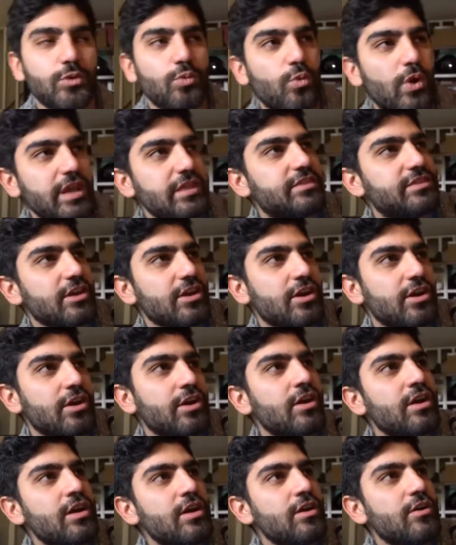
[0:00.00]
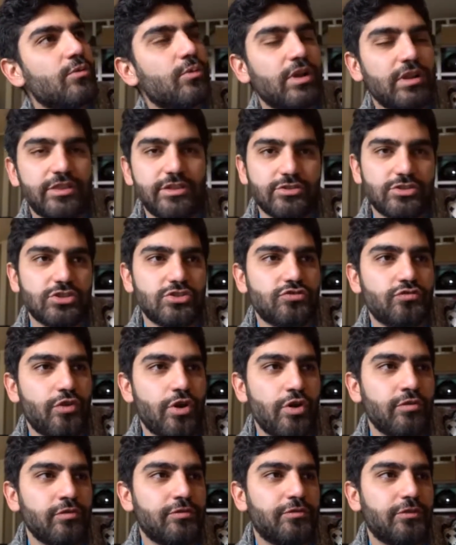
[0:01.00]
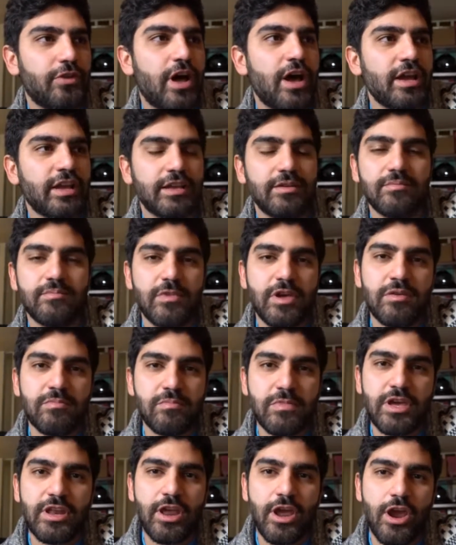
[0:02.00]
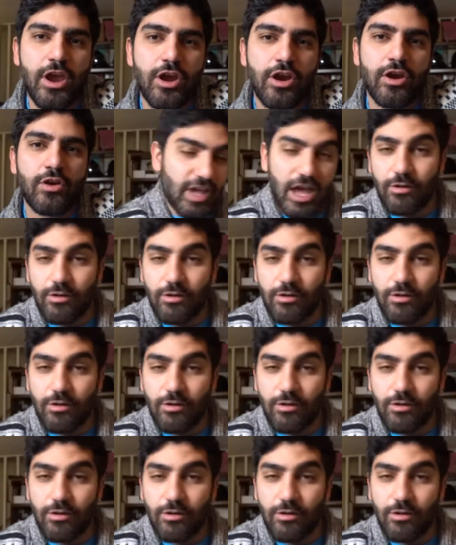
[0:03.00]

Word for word: to wait there while there's a drone flying in, in midair.